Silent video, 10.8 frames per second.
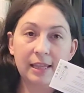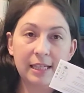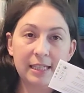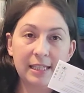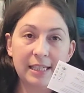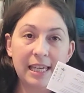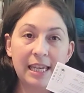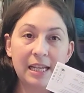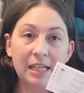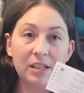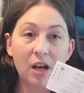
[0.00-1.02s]
this
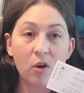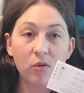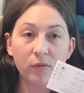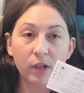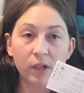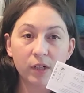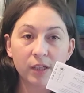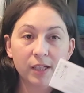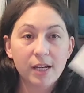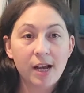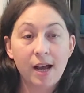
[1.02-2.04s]
skein is over,
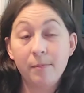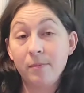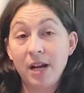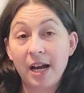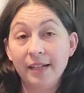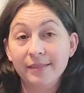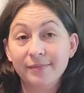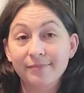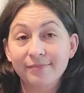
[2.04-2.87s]
I'm done.